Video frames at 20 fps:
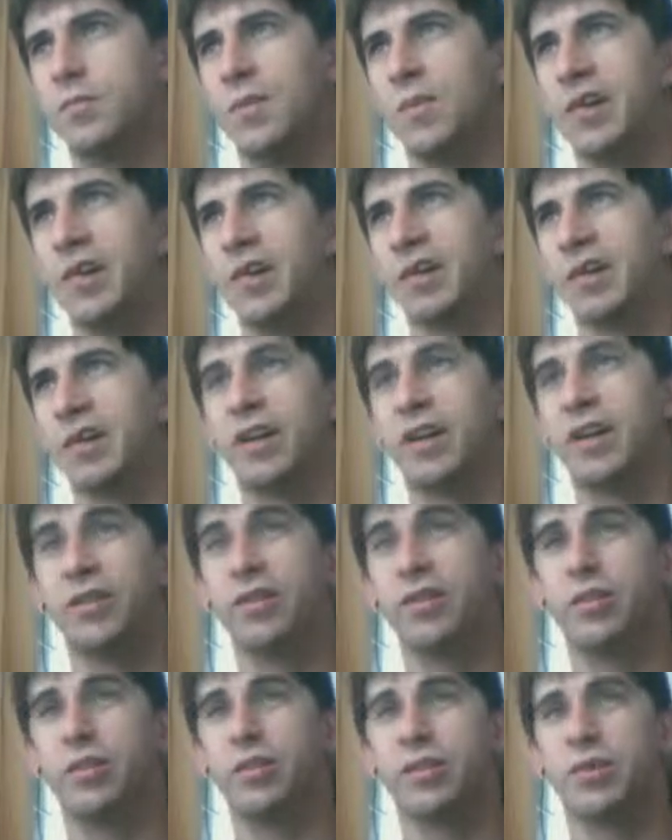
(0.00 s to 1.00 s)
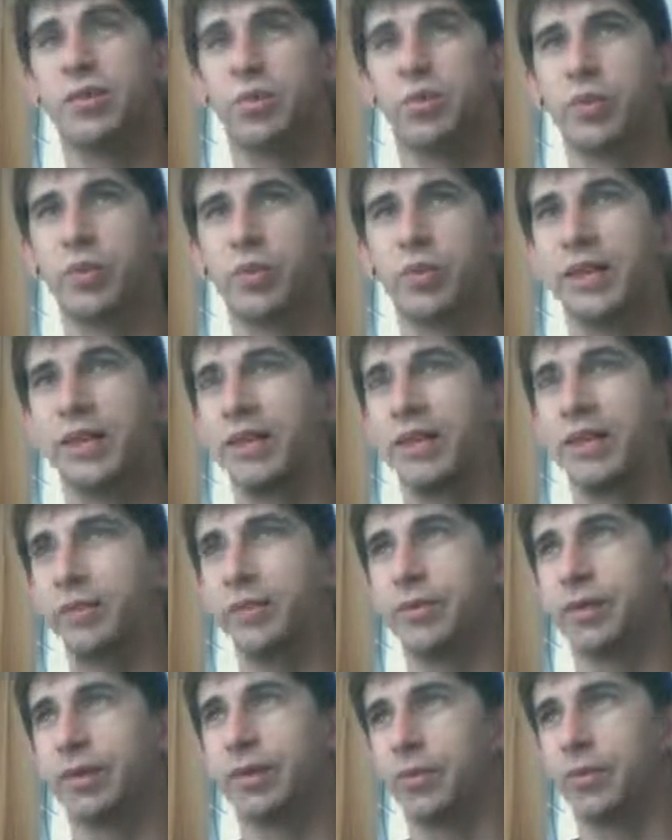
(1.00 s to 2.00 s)
The color was really,
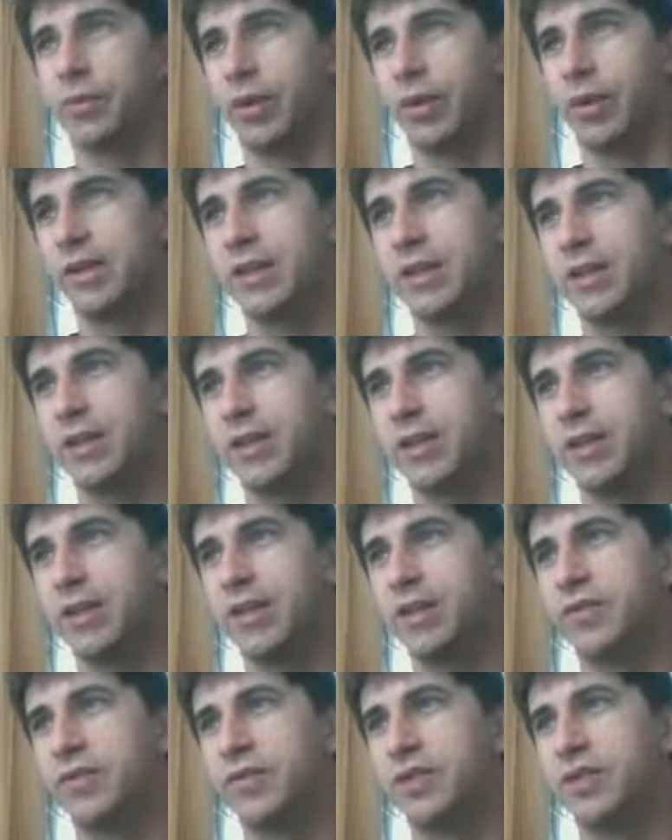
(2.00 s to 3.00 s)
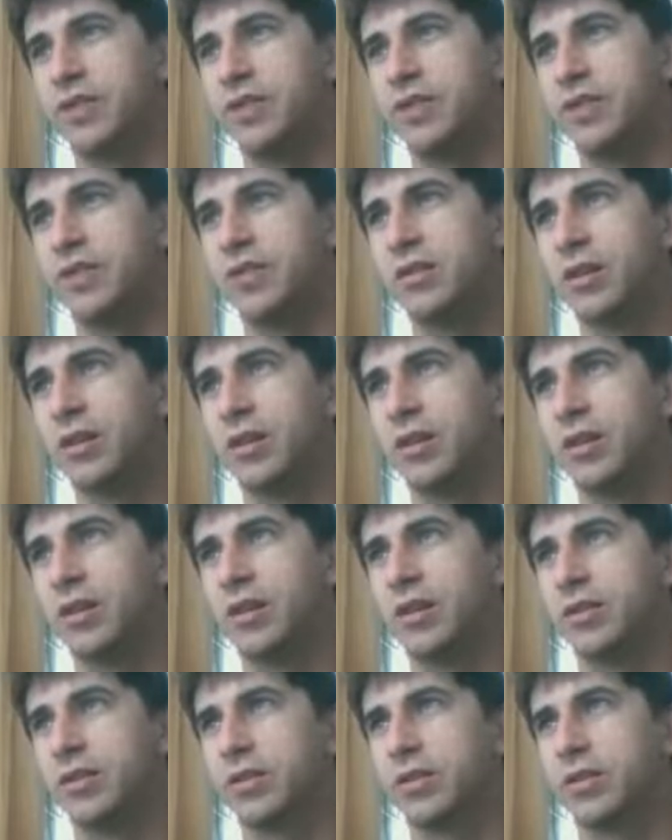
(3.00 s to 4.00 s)
really bright on each of these.
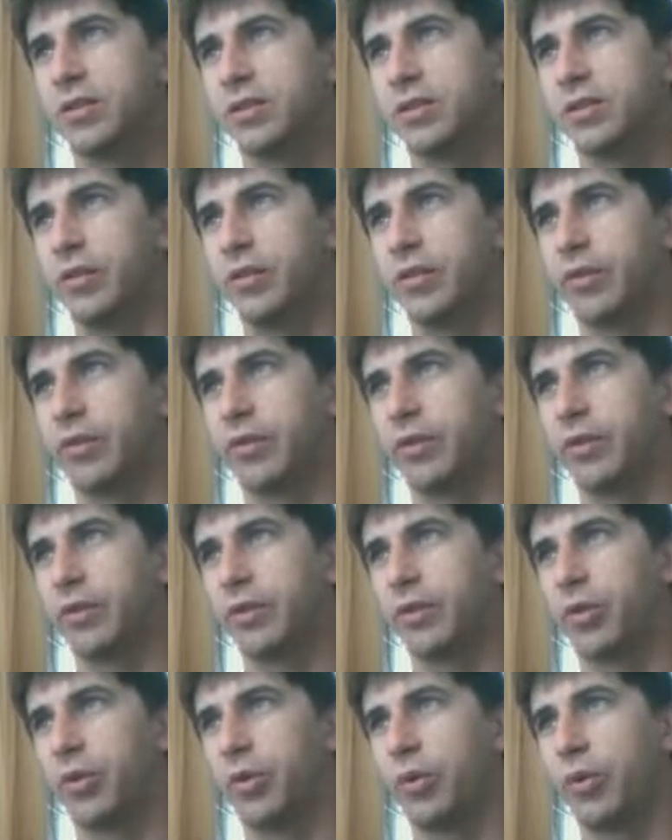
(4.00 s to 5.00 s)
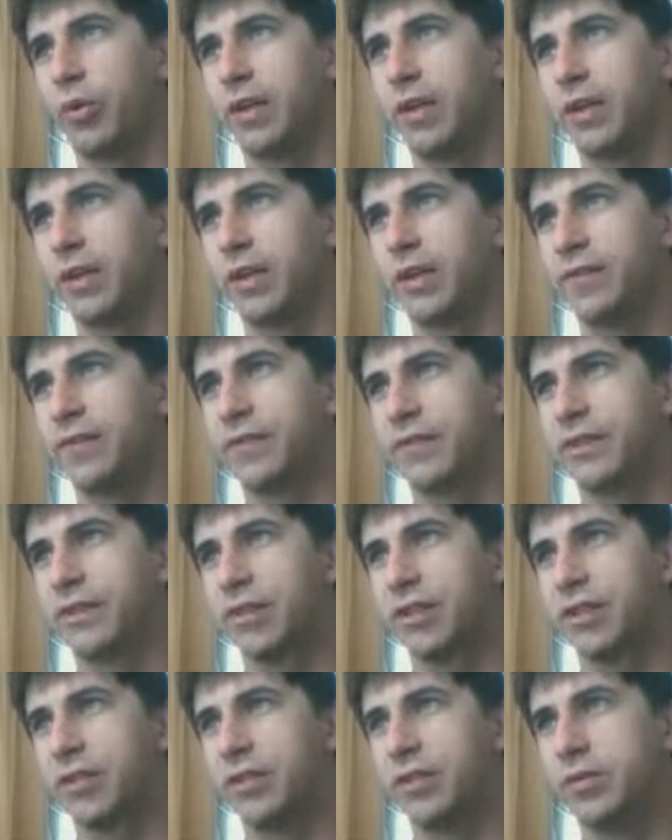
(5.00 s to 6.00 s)
So I'm just going through and quickly fixing
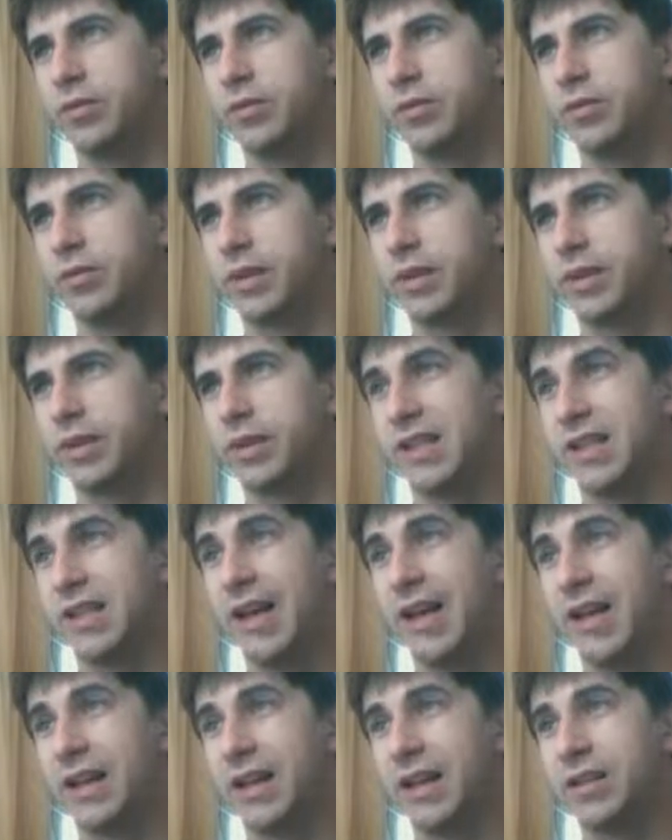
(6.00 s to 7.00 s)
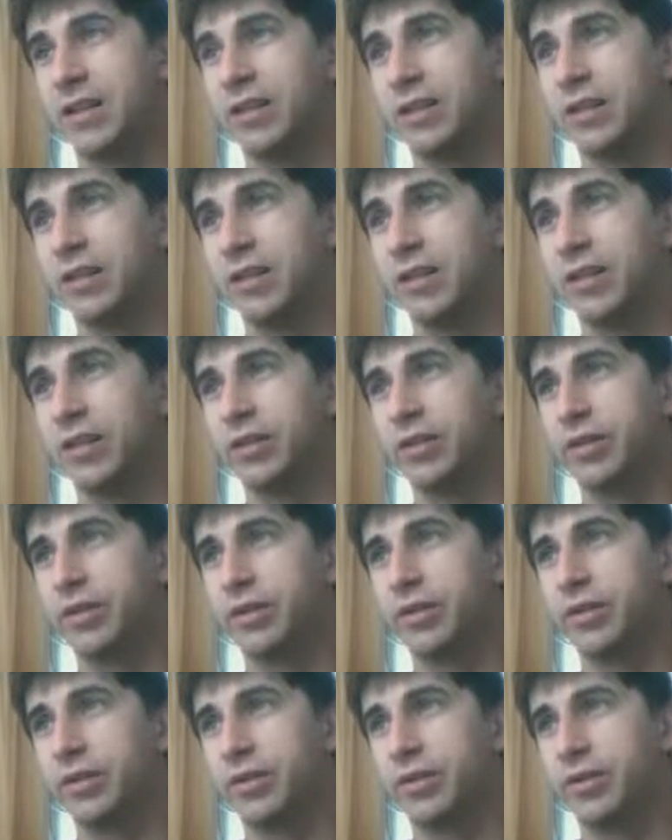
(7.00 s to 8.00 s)
those, because that is not only going
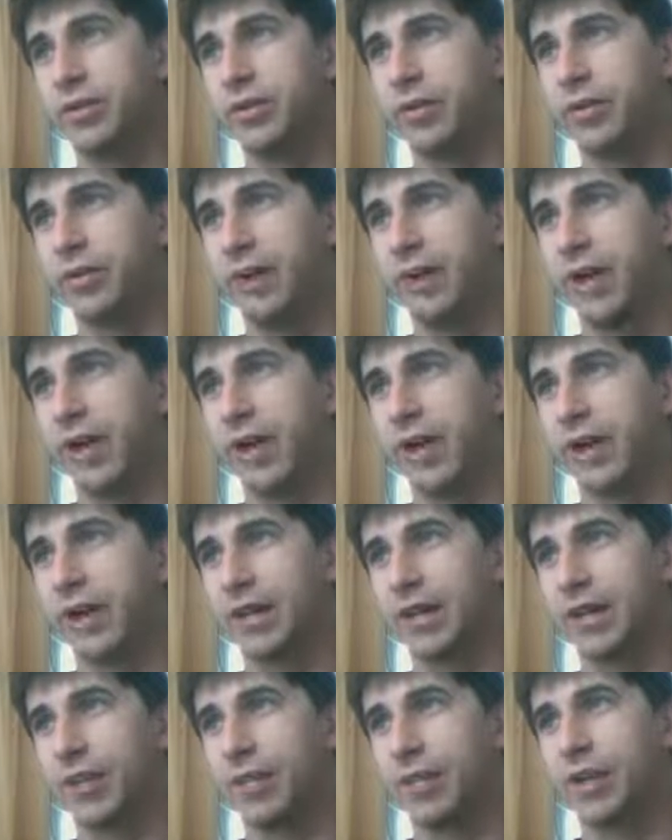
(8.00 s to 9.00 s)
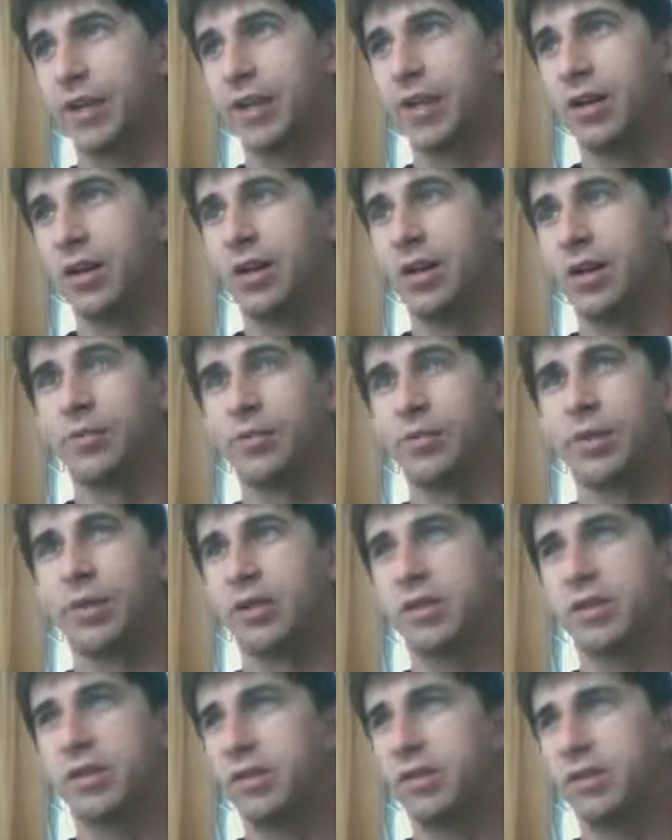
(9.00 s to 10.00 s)
to annoy the heck out of me, but it's
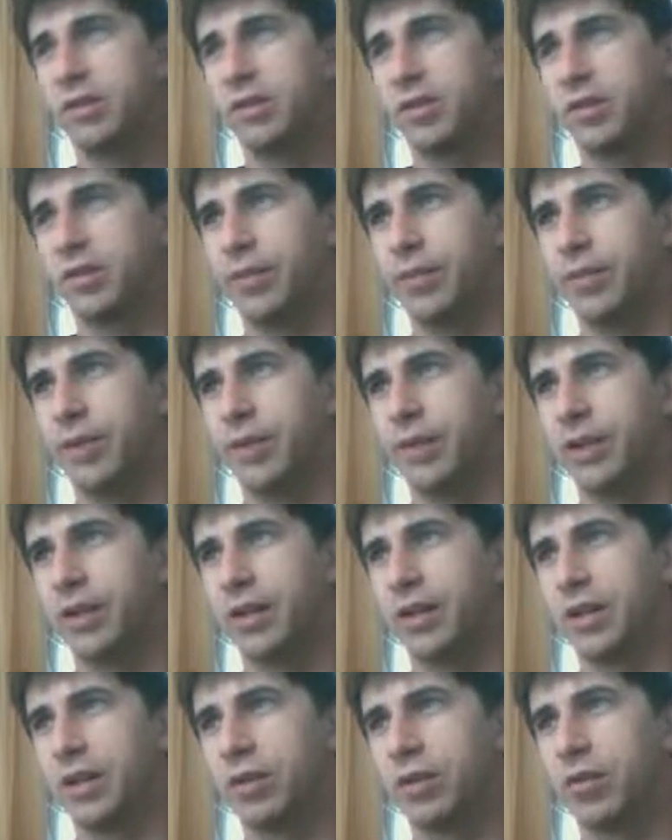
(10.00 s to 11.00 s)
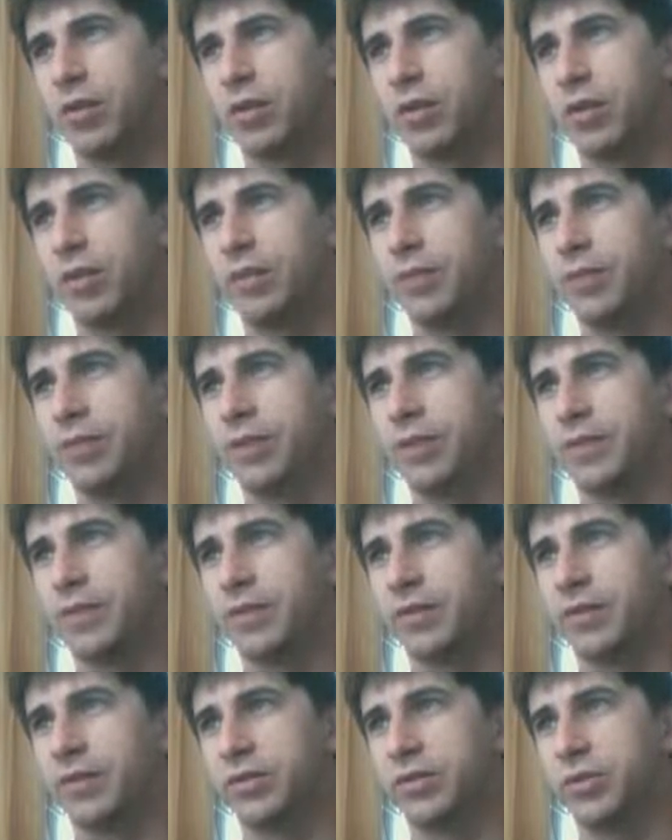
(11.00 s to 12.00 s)
also going to make it incredibly
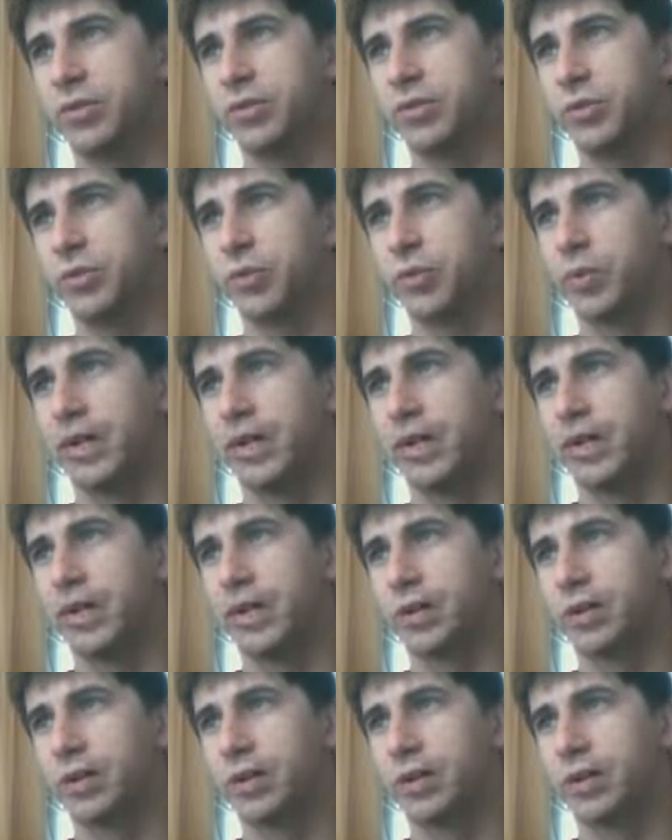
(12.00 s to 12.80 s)
difficult to read.